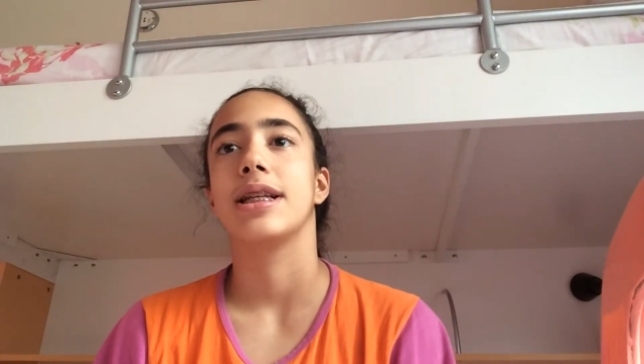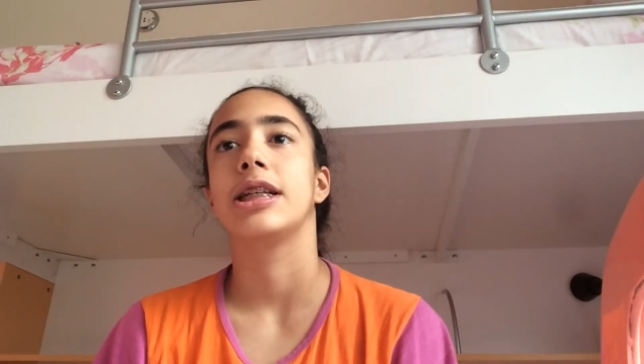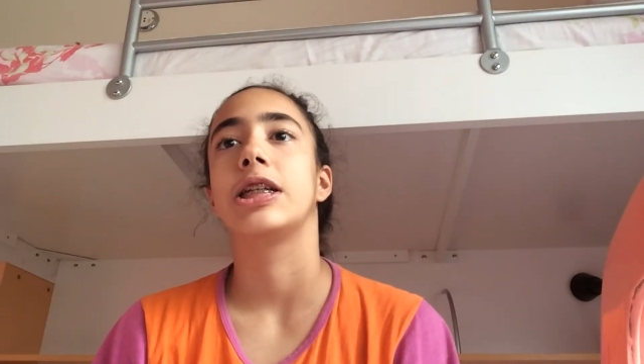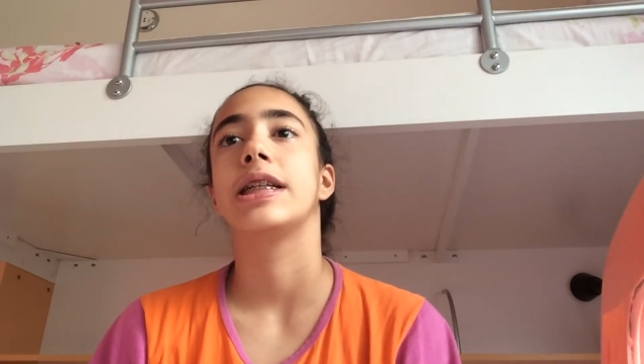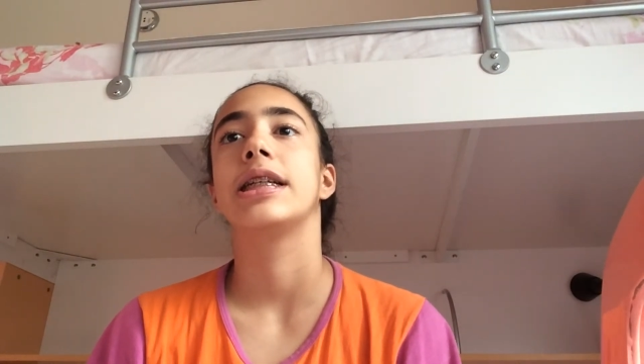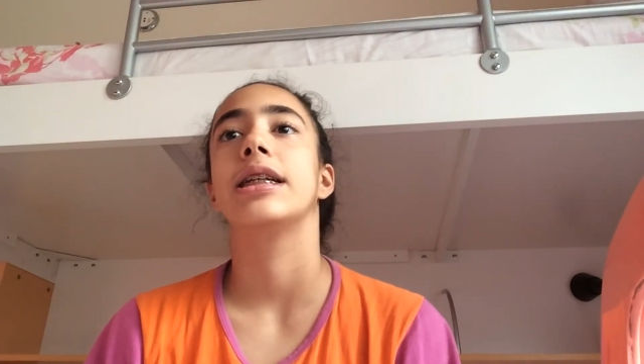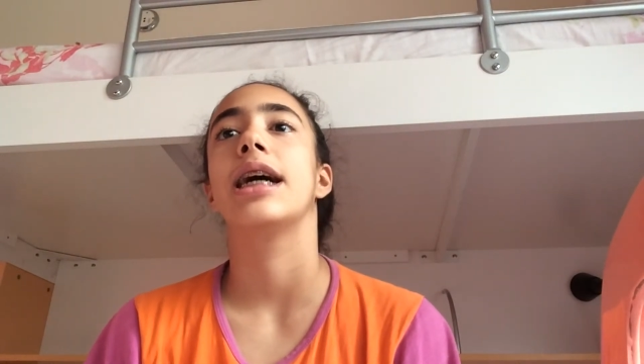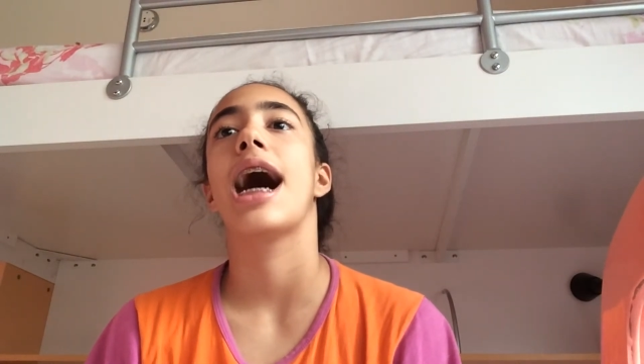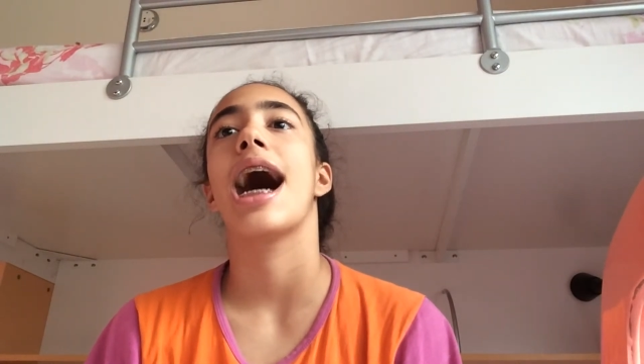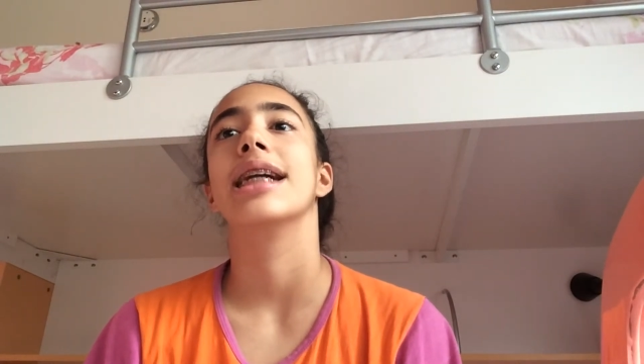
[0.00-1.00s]
literature,
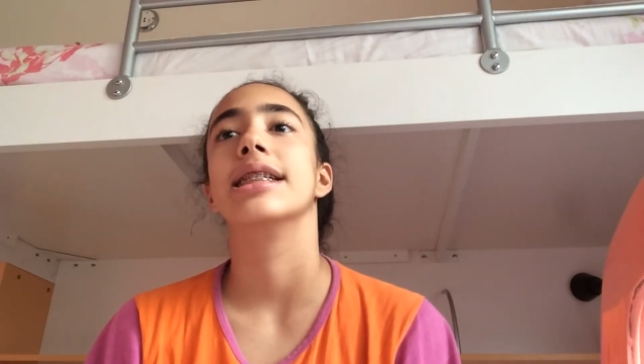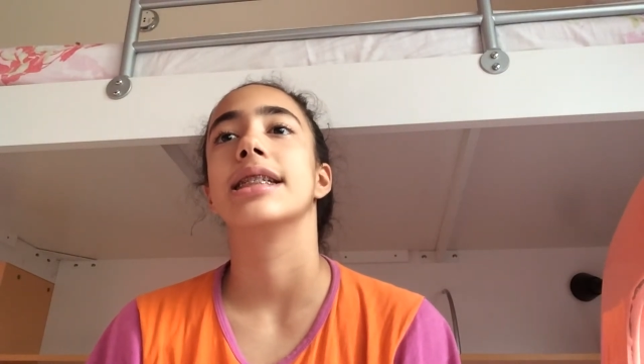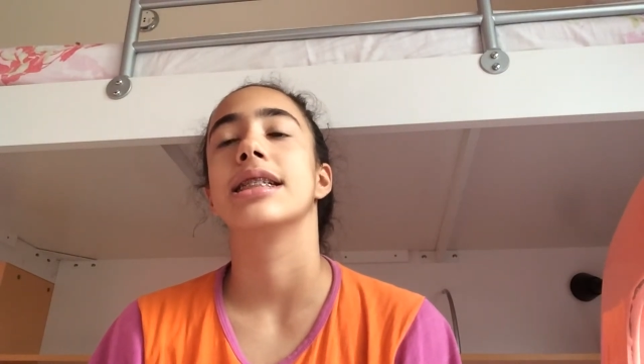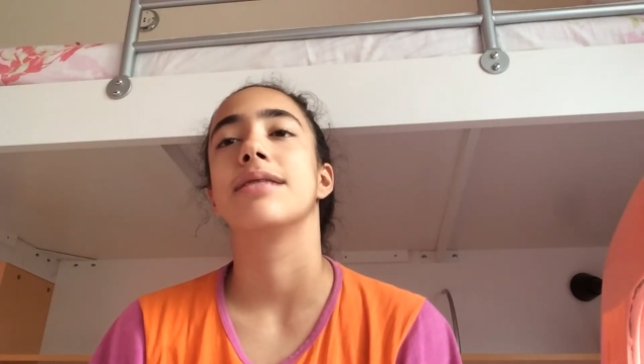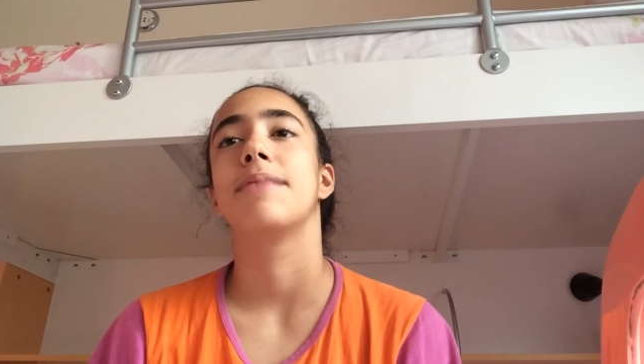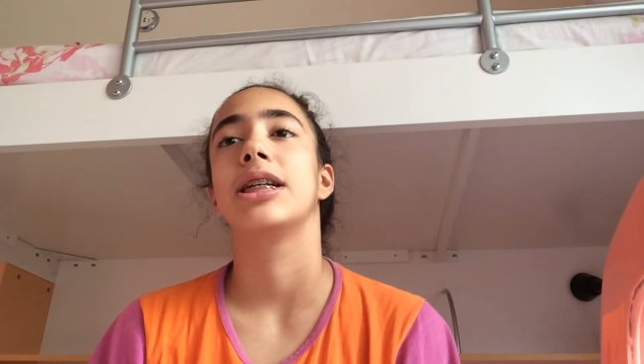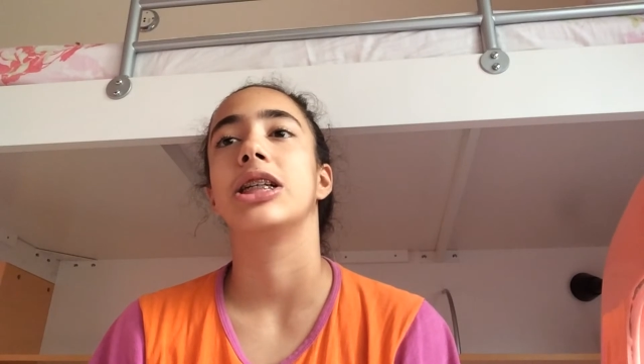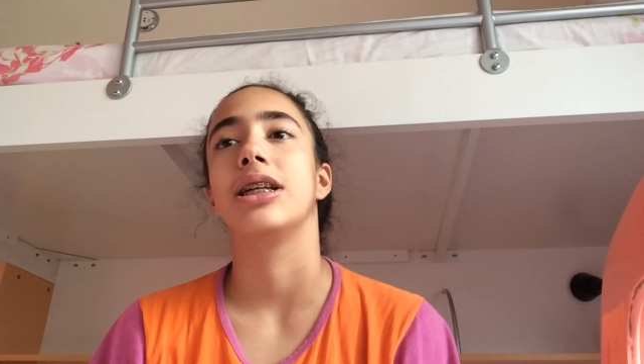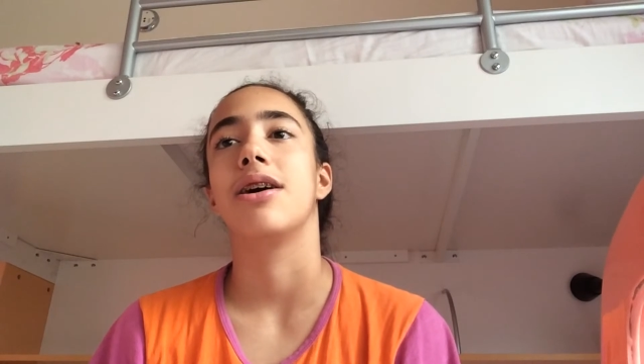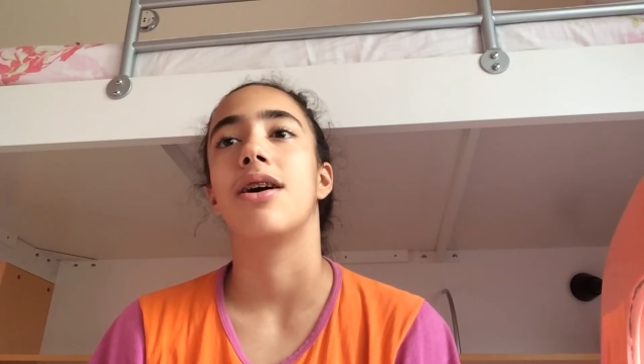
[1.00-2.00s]
and
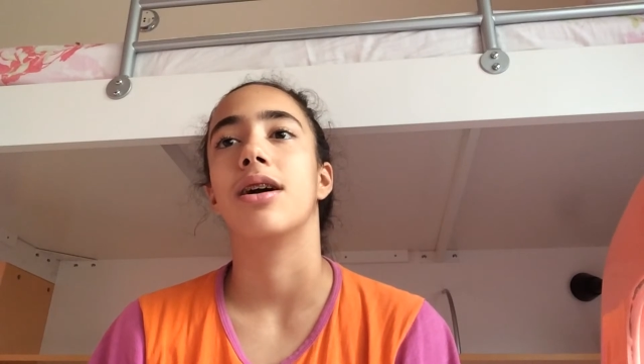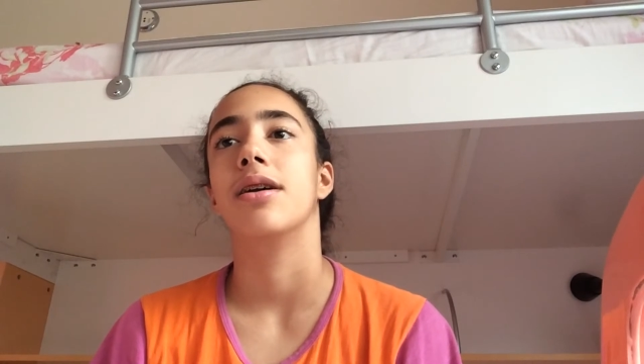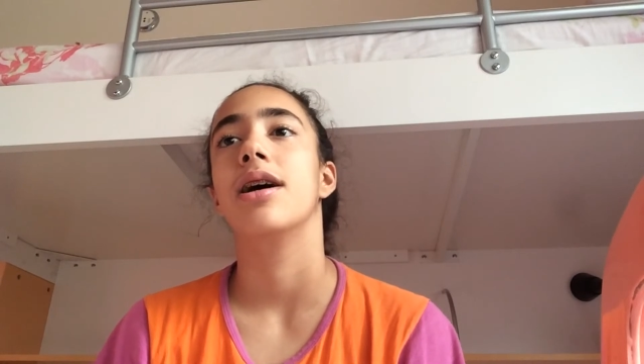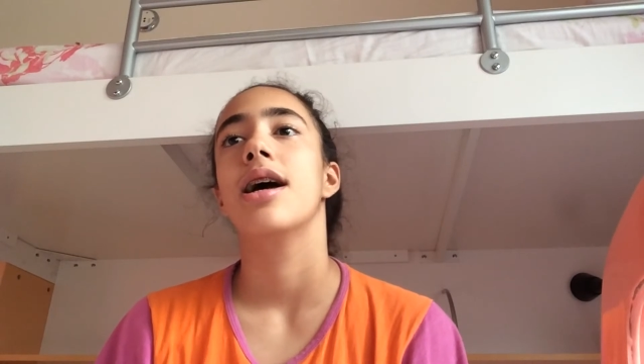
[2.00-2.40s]
especially art.